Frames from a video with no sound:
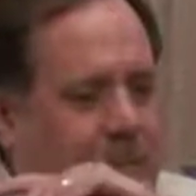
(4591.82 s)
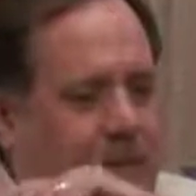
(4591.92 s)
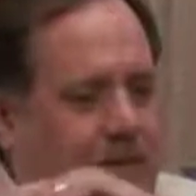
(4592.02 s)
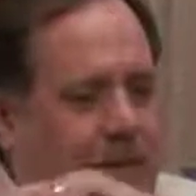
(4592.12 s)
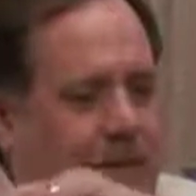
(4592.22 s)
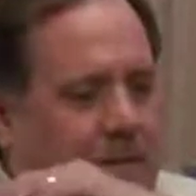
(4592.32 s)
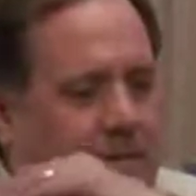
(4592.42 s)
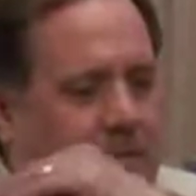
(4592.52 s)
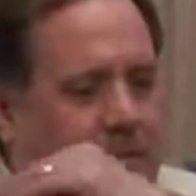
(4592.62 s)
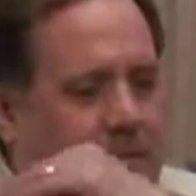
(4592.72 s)

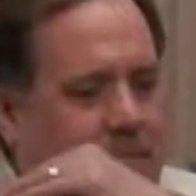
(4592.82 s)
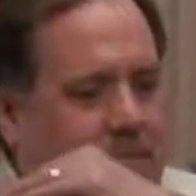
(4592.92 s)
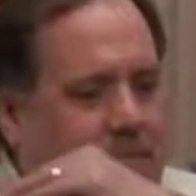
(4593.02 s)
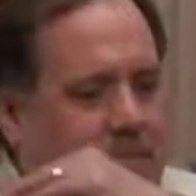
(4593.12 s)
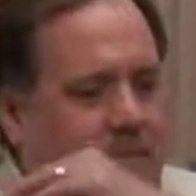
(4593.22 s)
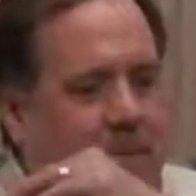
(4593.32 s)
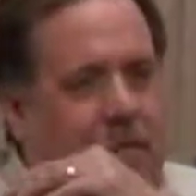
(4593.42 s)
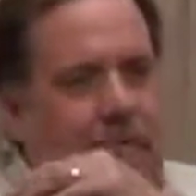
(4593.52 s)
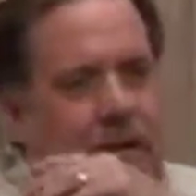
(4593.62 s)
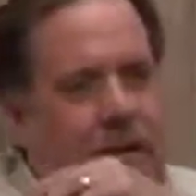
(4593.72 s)
and on a
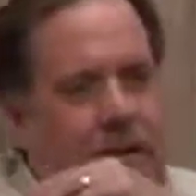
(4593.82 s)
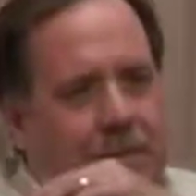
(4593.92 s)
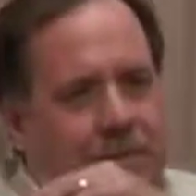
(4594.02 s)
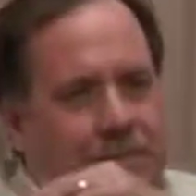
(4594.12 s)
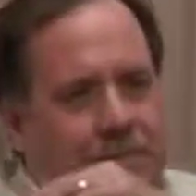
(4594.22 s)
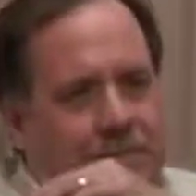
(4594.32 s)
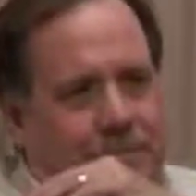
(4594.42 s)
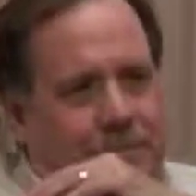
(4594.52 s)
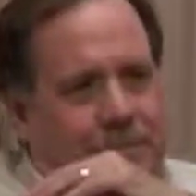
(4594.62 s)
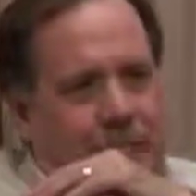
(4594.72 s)
Friday.
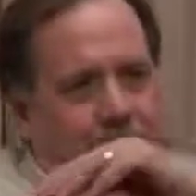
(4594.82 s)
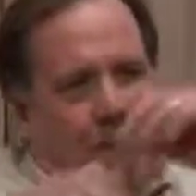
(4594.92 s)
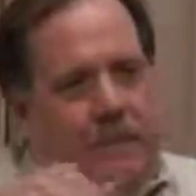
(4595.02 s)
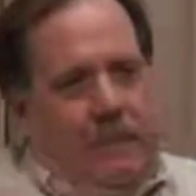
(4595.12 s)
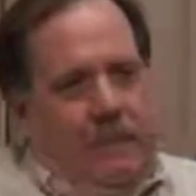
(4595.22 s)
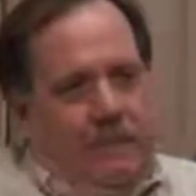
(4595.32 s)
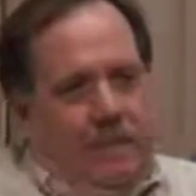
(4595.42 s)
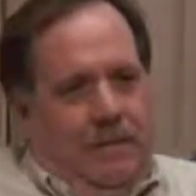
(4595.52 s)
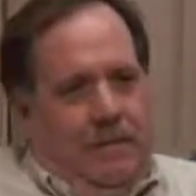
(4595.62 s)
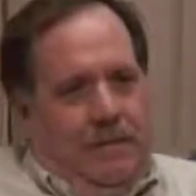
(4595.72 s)
This
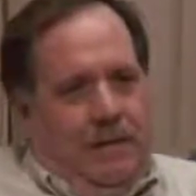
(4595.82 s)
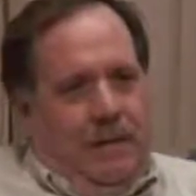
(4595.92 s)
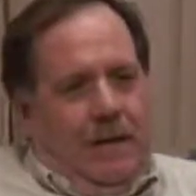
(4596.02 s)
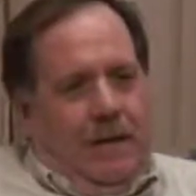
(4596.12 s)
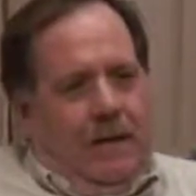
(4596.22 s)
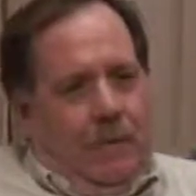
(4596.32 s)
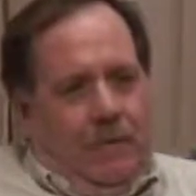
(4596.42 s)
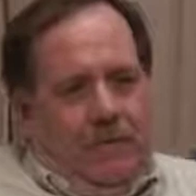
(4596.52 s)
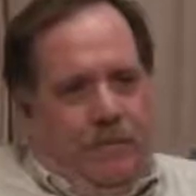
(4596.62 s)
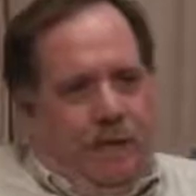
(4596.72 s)
thing has a
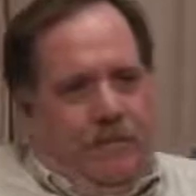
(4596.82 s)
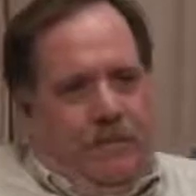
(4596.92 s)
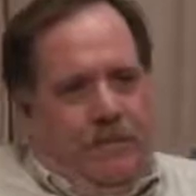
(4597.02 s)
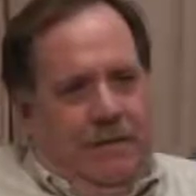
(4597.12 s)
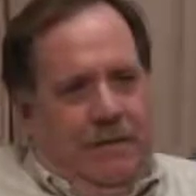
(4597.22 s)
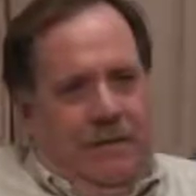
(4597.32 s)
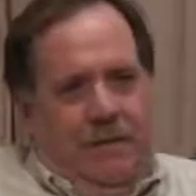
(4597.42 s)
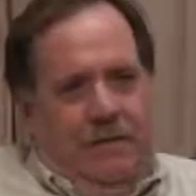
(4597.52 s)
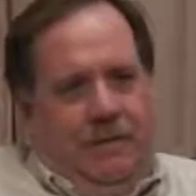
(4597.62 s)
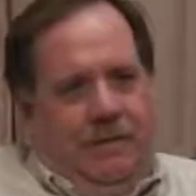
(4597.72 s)
prospectus in it.
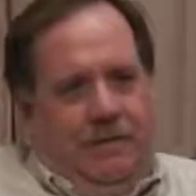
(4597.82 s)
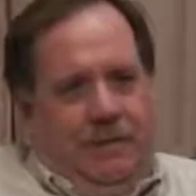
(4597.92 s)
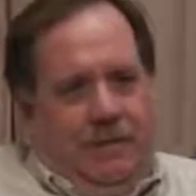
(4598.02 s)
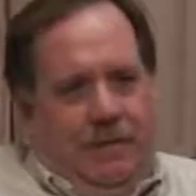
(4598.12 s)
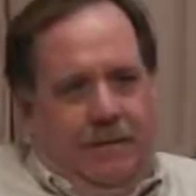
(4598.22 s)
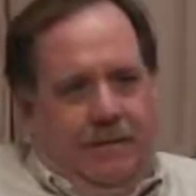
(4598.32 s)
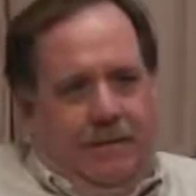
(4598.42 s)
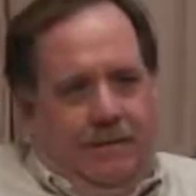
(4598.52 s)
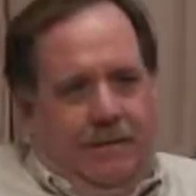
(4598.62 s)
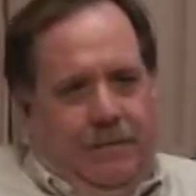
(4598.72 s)
It's, it's like,
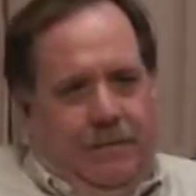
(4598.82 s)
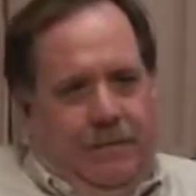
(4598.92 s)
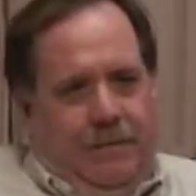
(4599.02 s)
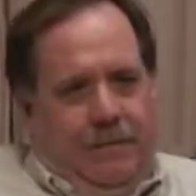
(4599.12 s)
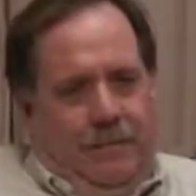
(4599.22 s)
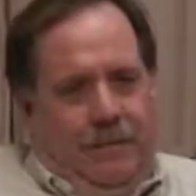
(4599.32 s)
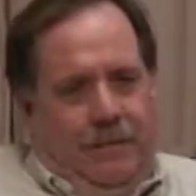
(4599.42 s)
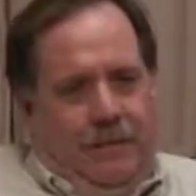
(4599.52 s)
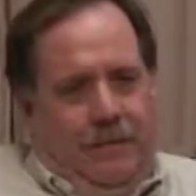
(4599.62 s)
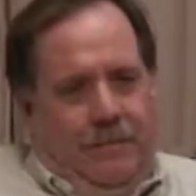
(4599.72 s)
you know, it was
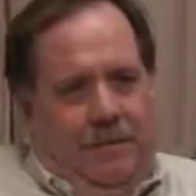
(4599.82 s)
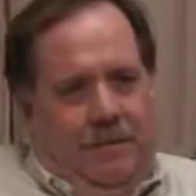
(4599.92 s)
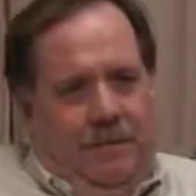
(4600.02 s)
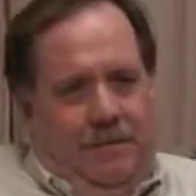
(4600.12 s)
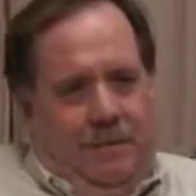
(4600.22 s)
sent to